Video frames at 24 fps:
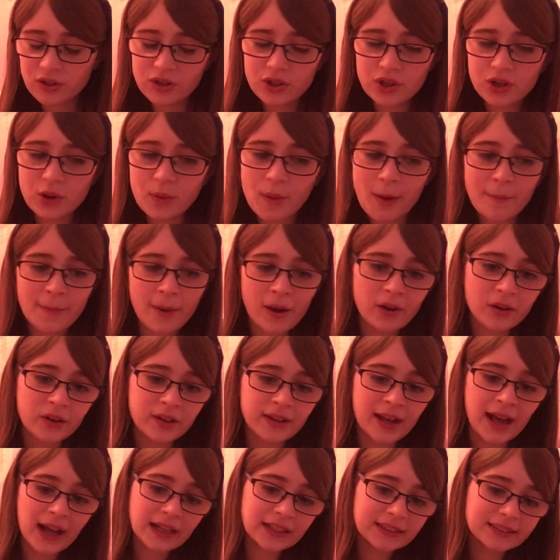do you do
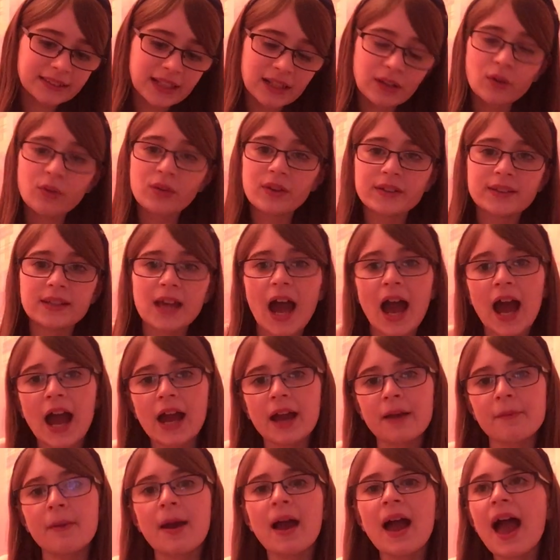American accent all the
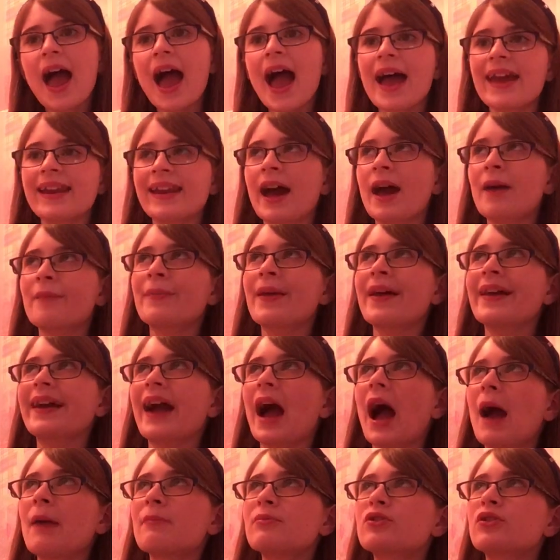time? And I'm like,
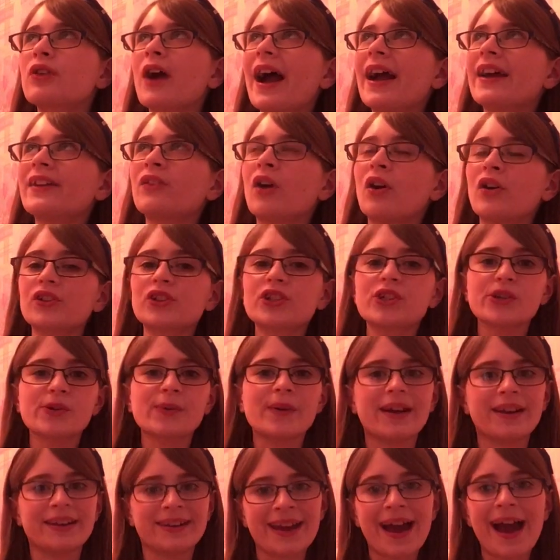I'm trying not
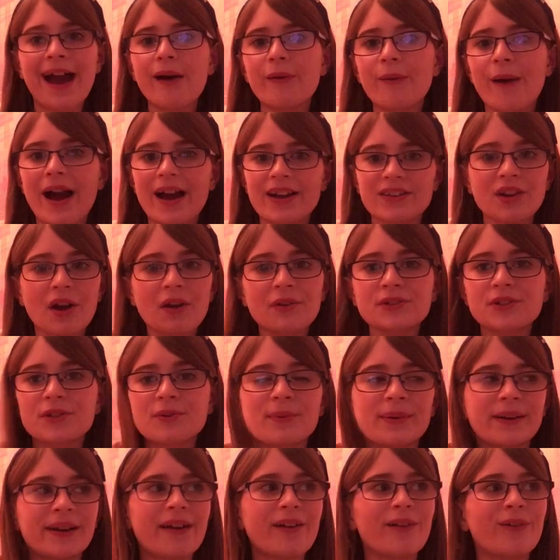to, and now I don't
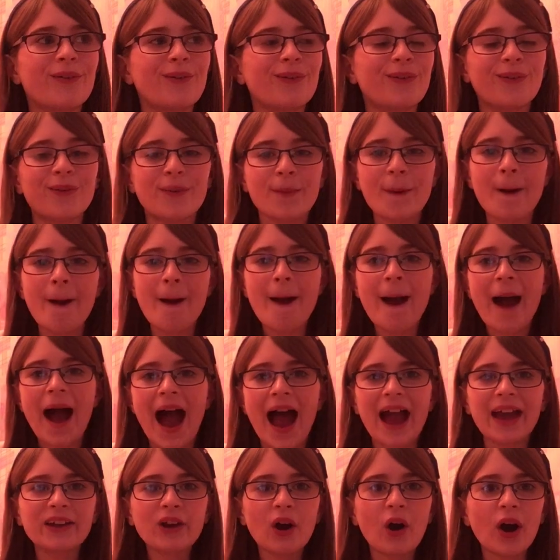do one at all.
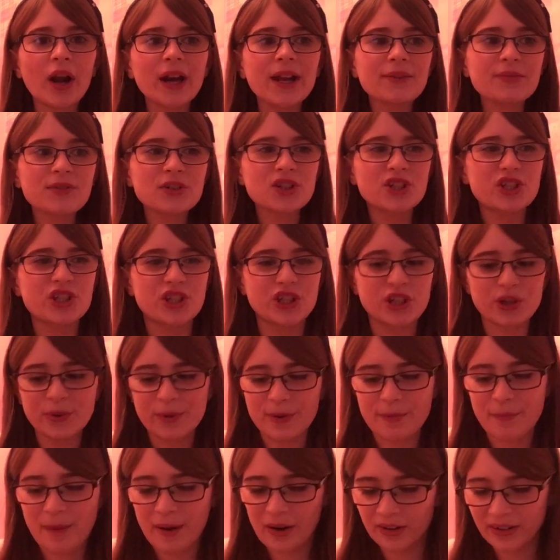I can't even do
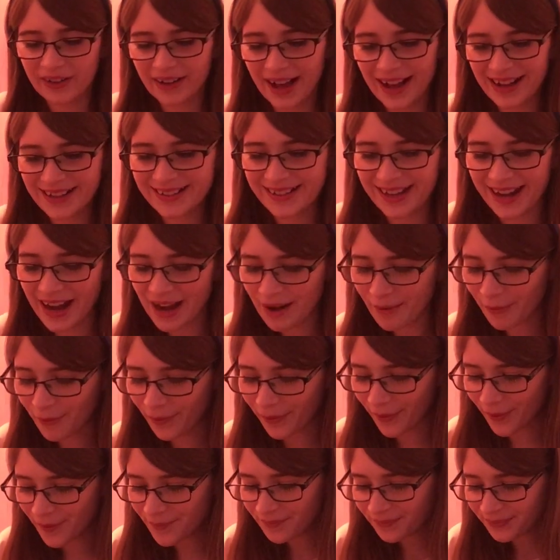American accent
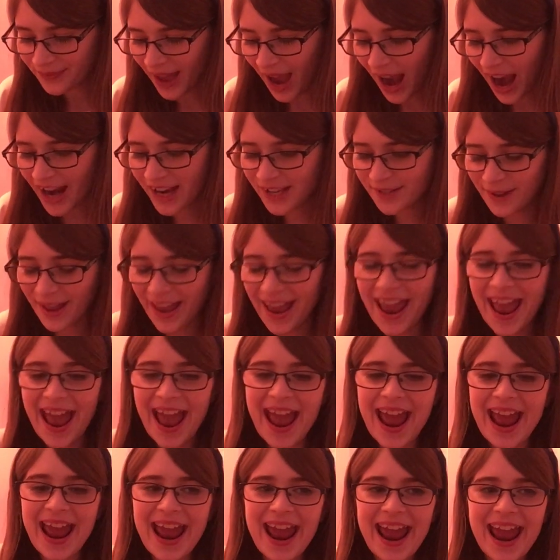anymore. I used to like,
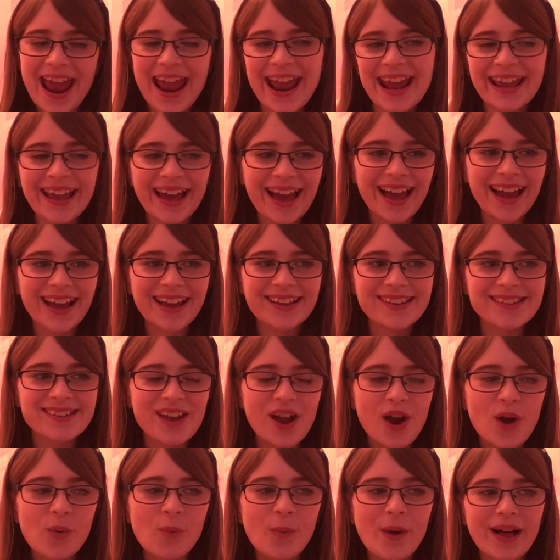hey
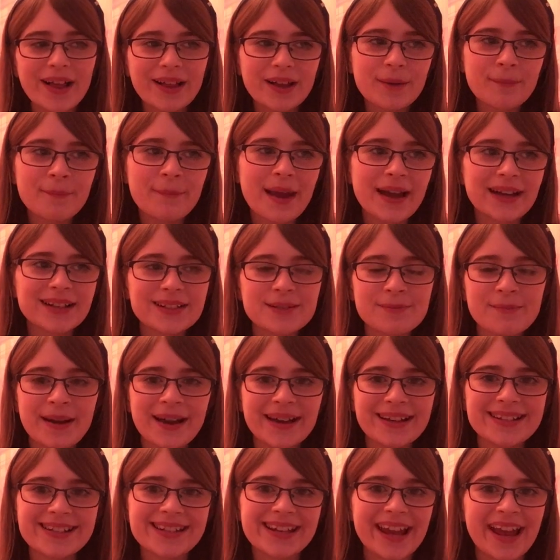guys, welcome back to
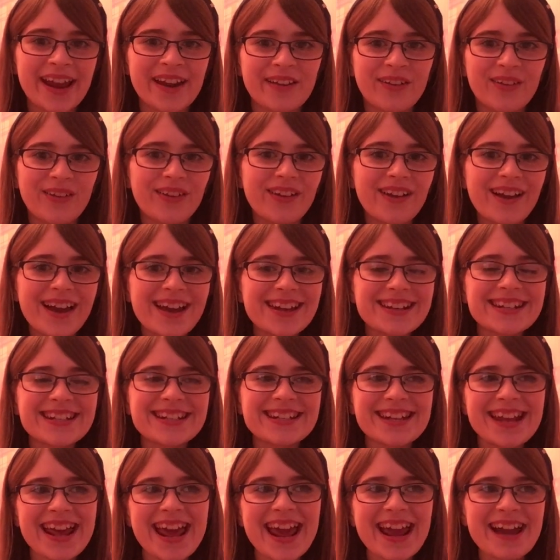my channel.
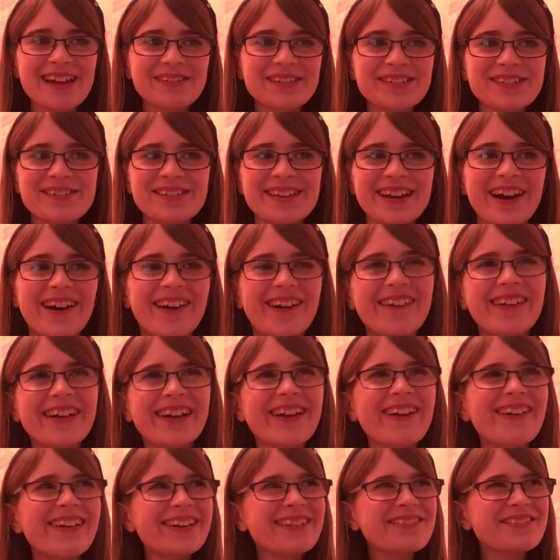Today I'm gonna, oh, I
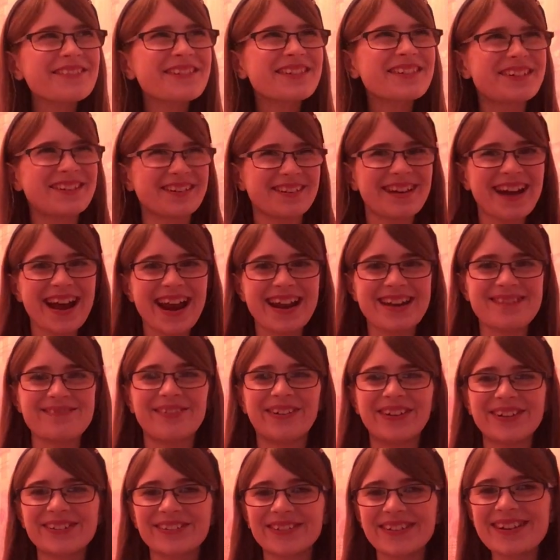can't even do it
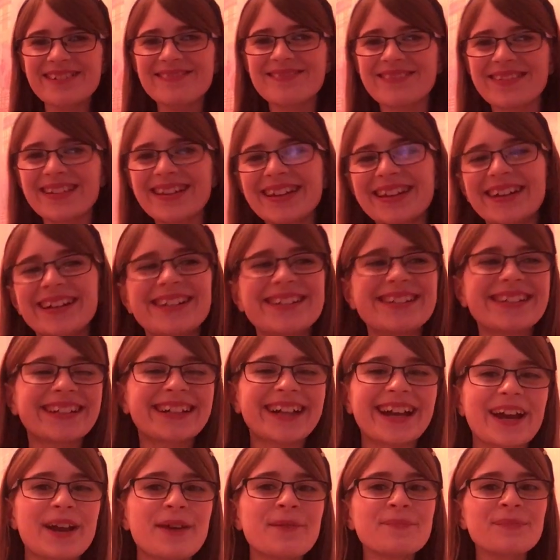anymore. It's really weird.
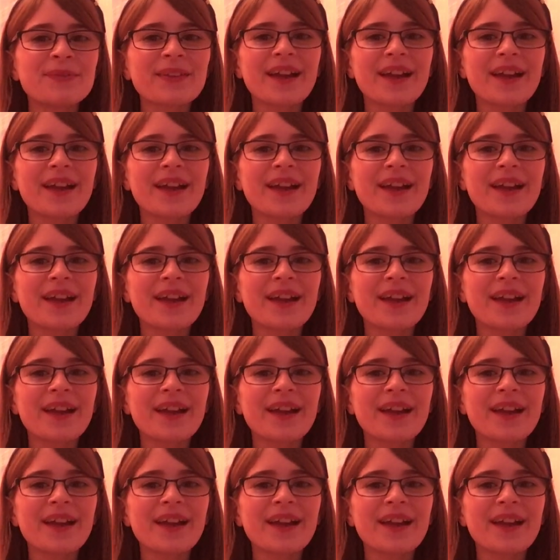Okay.